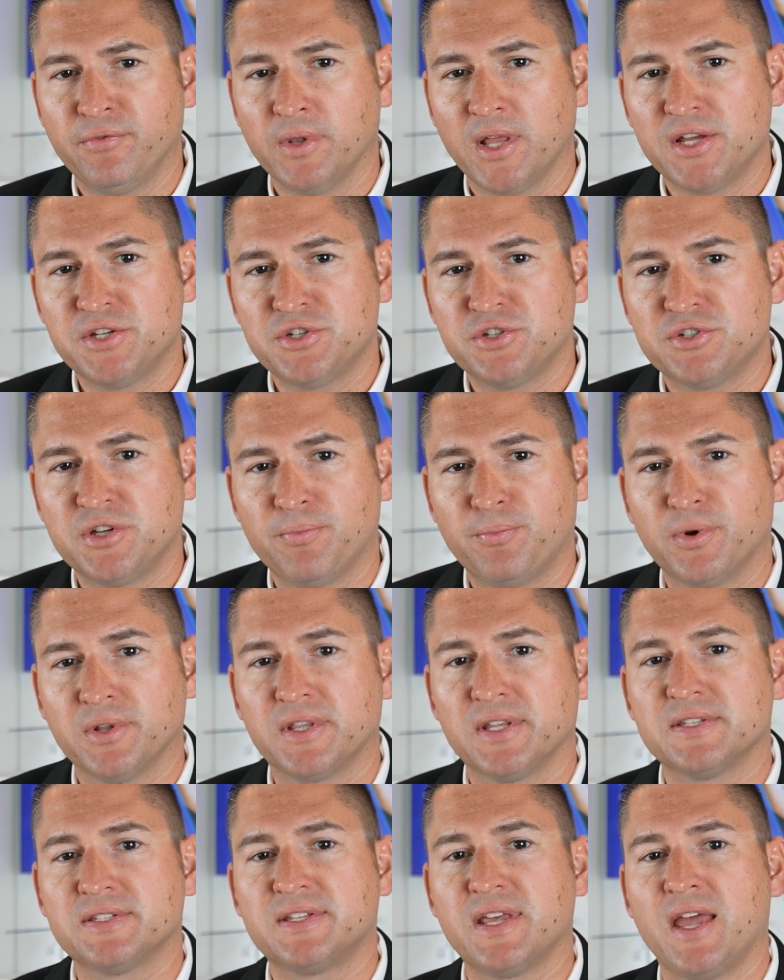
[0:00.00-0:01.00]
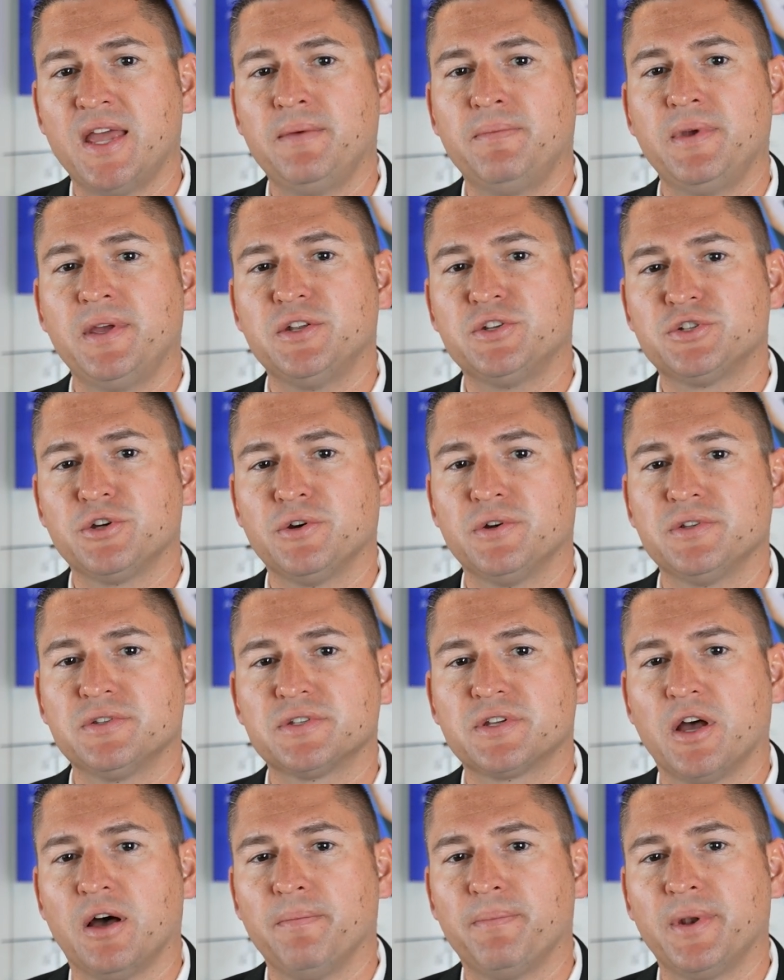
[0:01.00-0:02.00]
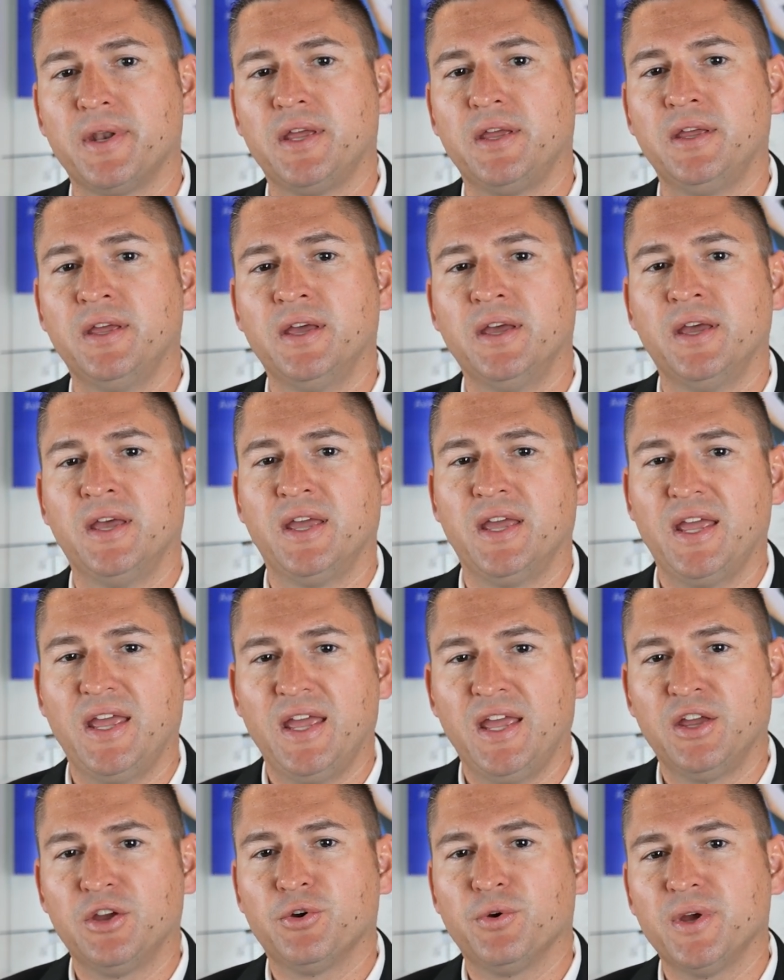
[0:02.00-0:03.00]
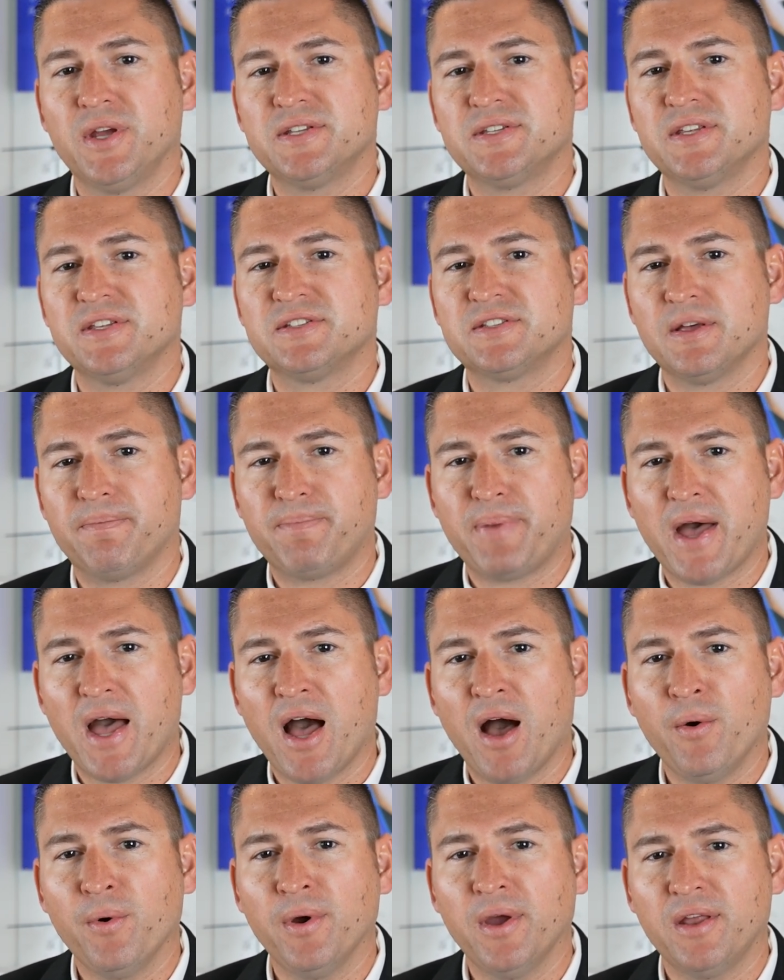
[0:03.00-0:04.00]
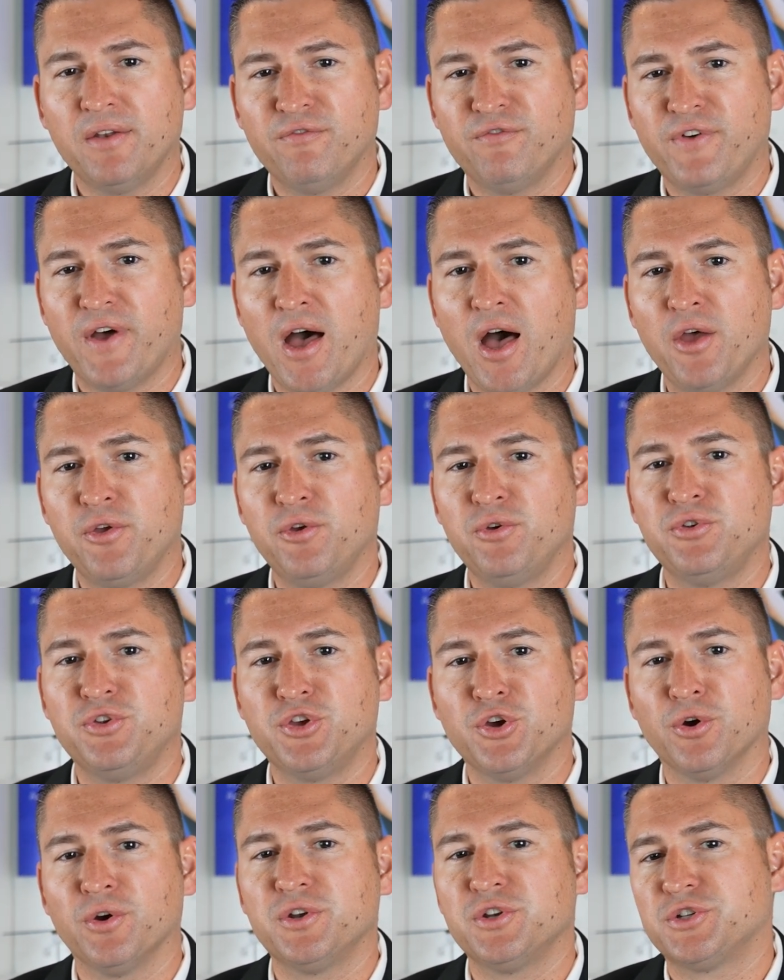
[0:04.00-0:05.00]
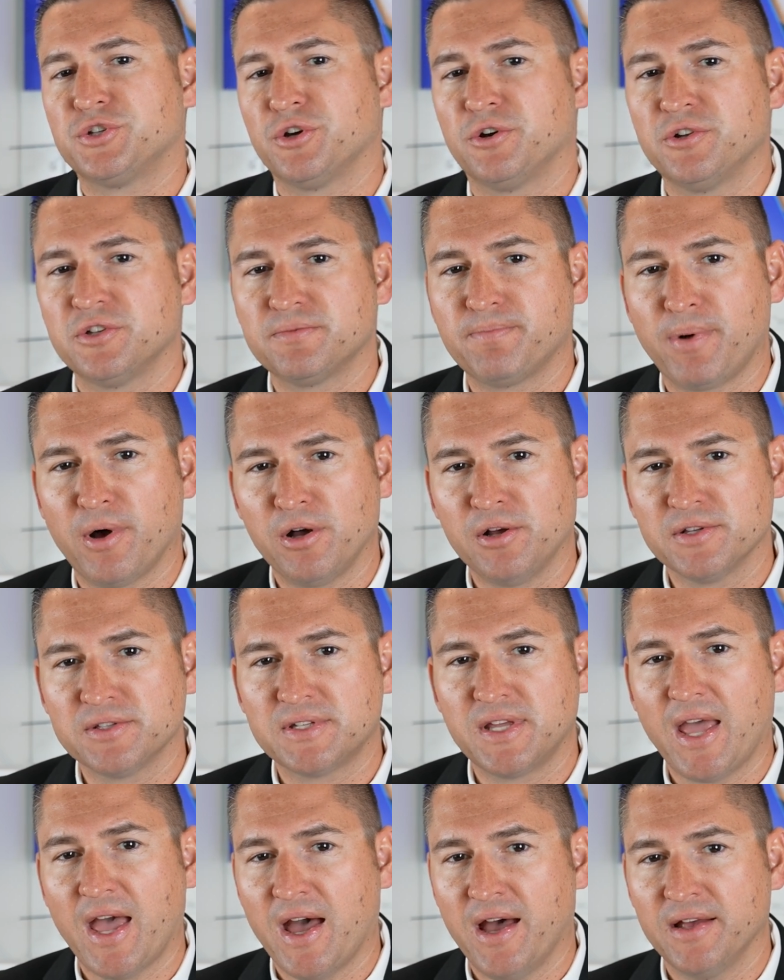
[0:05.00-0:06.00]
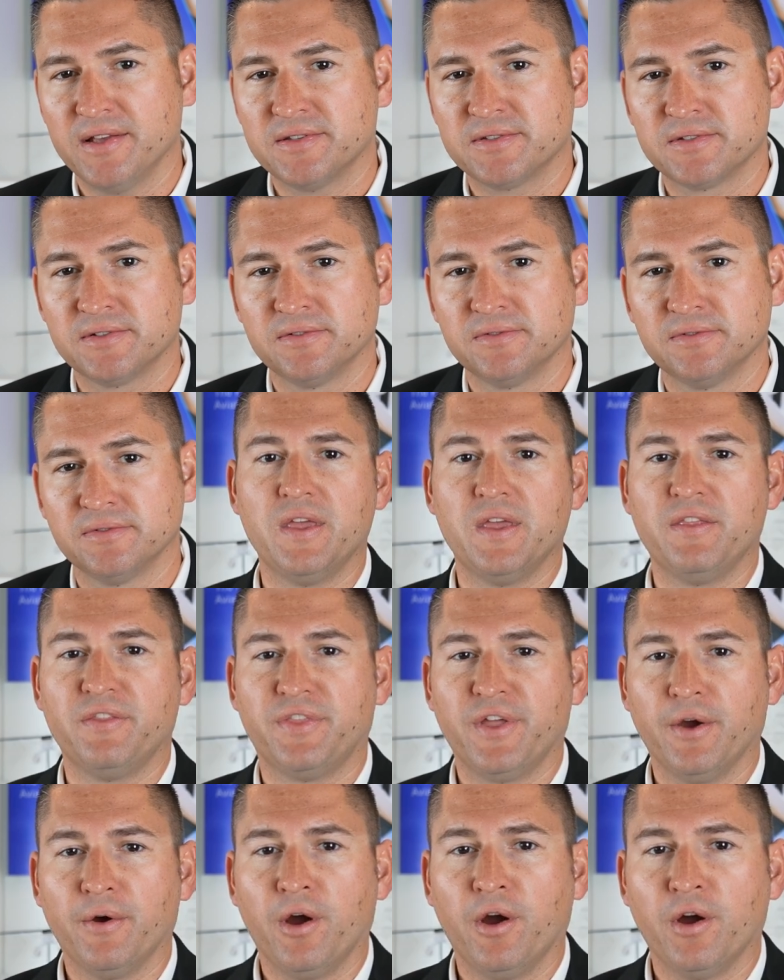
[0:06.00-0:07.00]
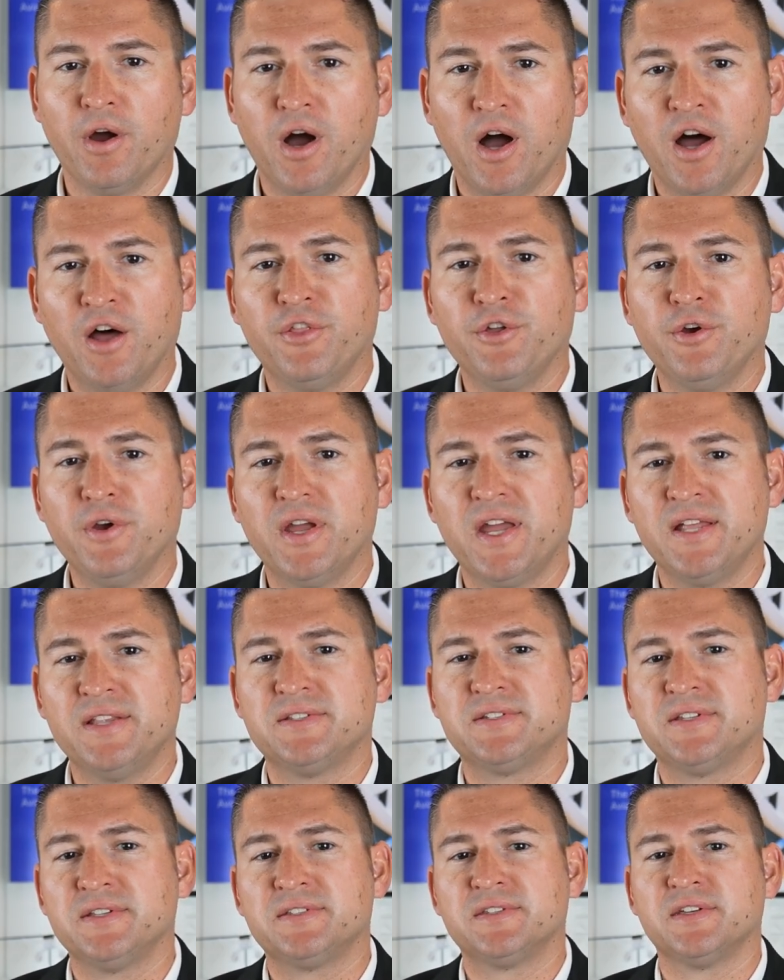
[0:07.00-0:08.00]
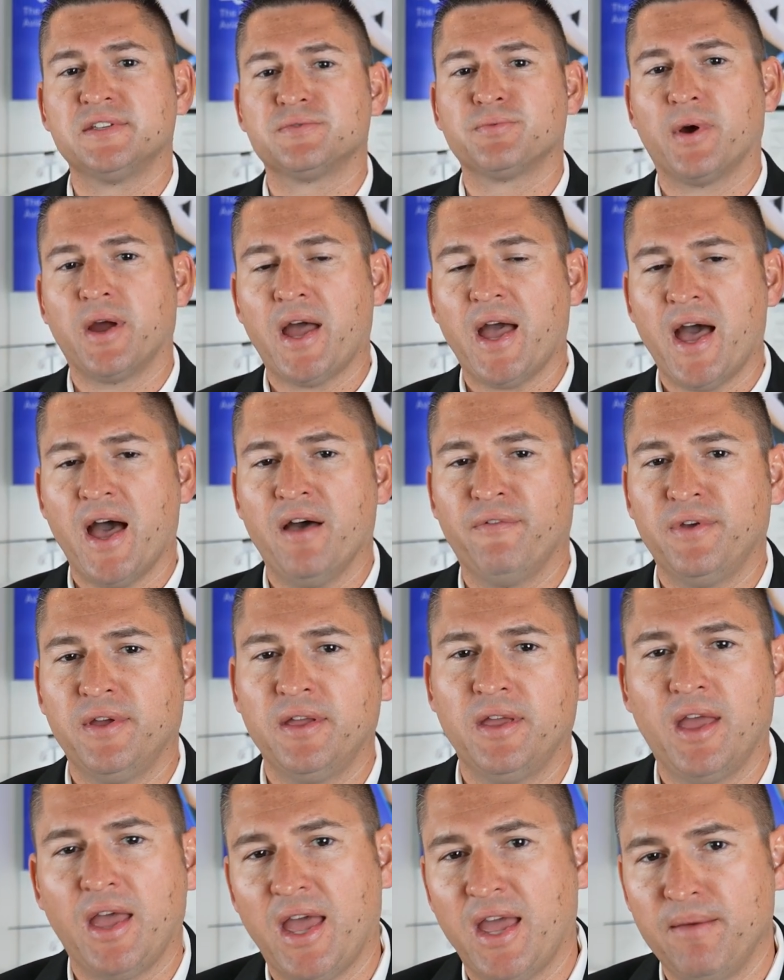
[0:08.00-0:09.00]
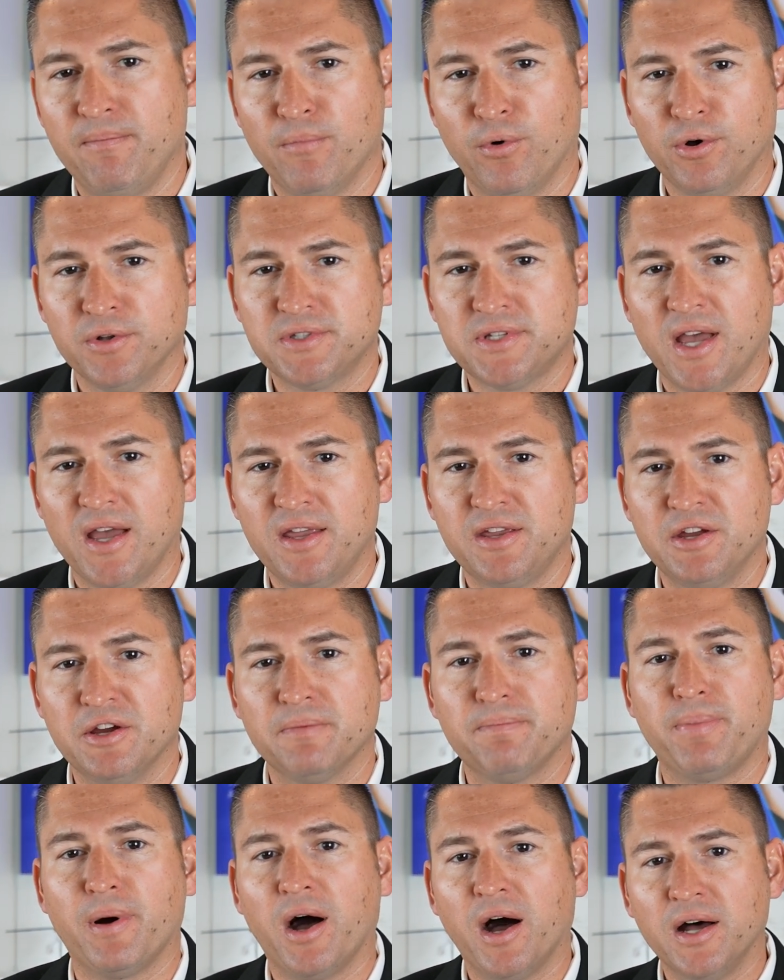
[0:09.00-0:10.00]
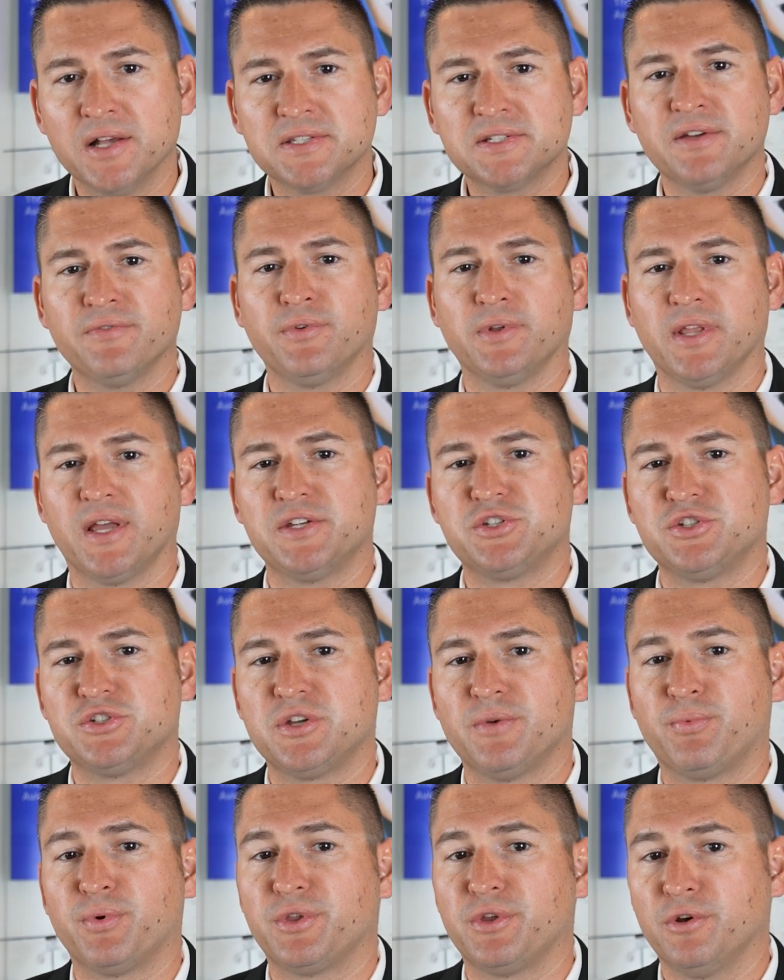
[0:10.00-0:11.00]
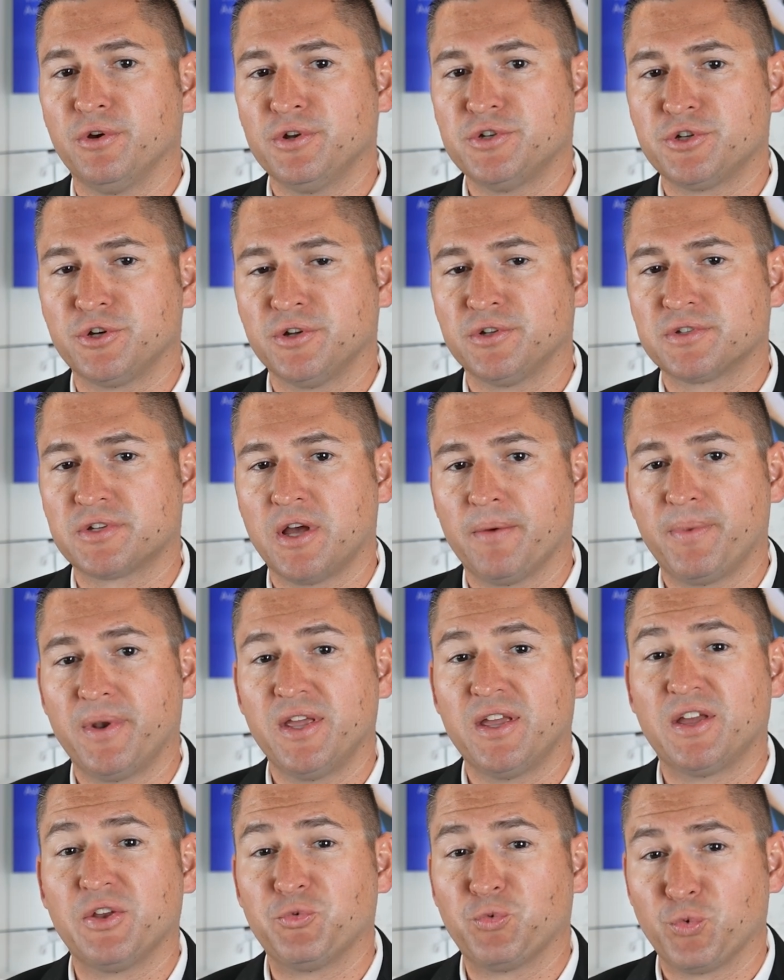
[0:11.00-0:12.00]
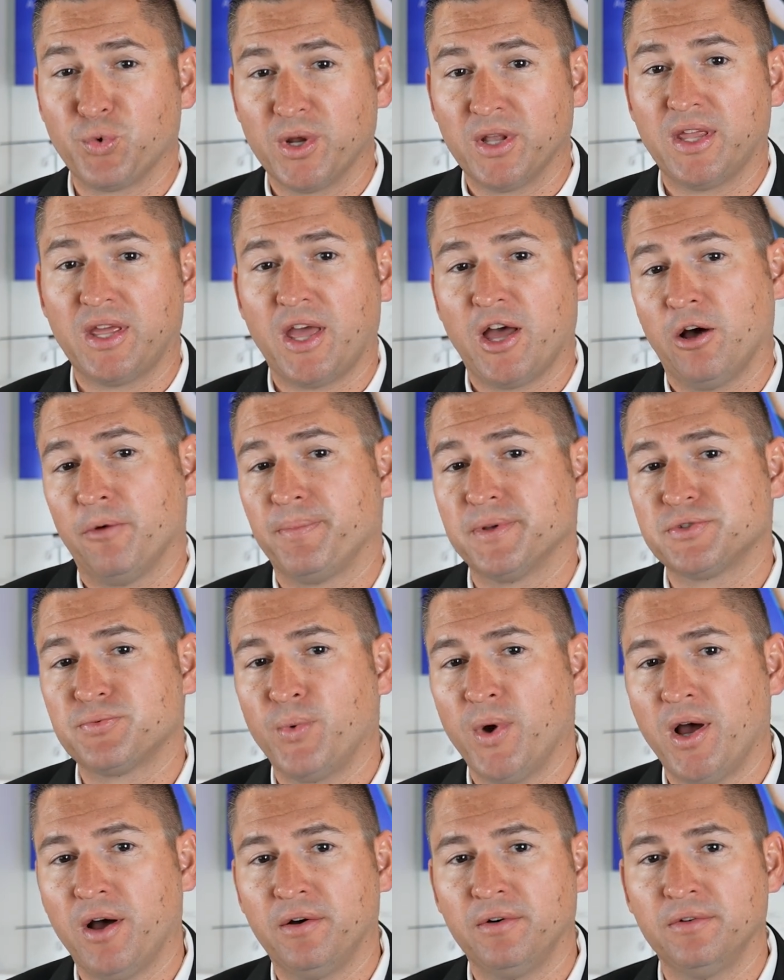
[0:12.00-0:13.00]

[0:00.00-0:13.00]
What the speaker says: relationship with the same insurance company increases the power and value your insurance policy has. There are other instances where having a multi-year positive relationship with your insurance company can really help as well.